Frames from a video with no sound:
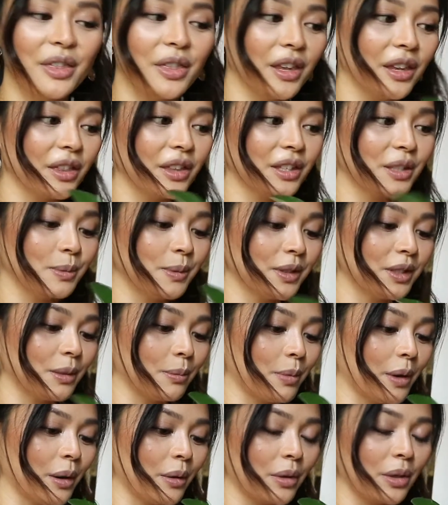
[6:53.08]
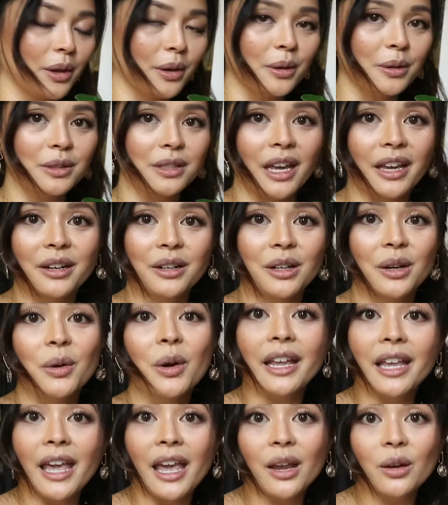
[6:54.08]
think this one's a pothos. I don't know.
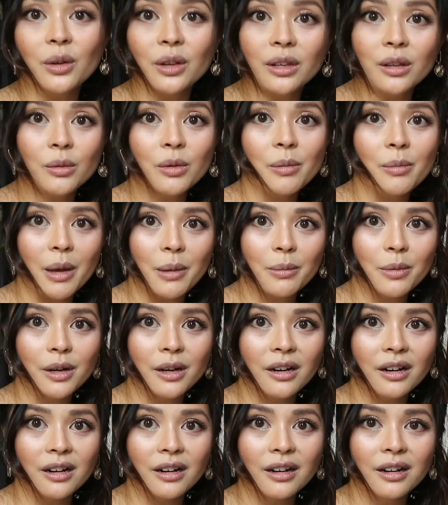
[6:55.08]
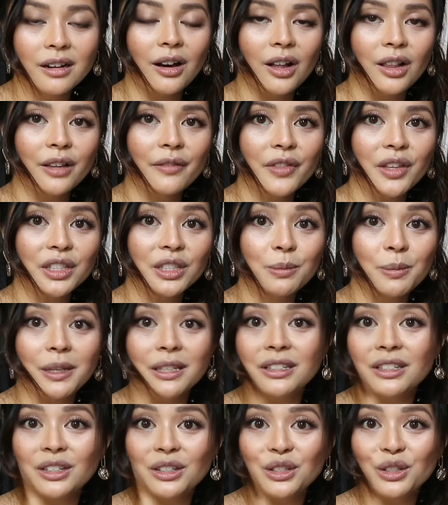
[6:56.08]
I can't really remember all of the
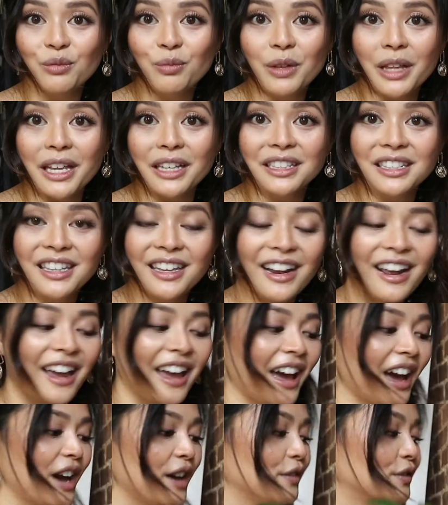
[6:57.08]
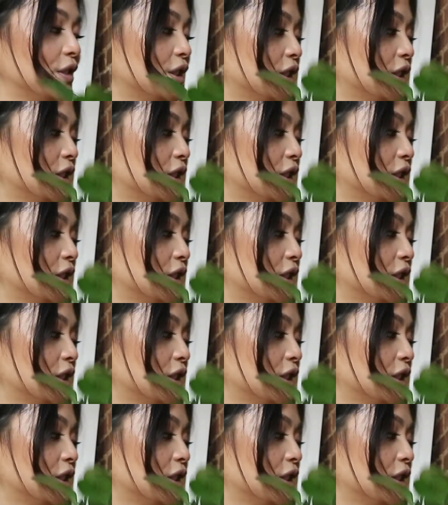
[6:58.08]
species of plants that I have,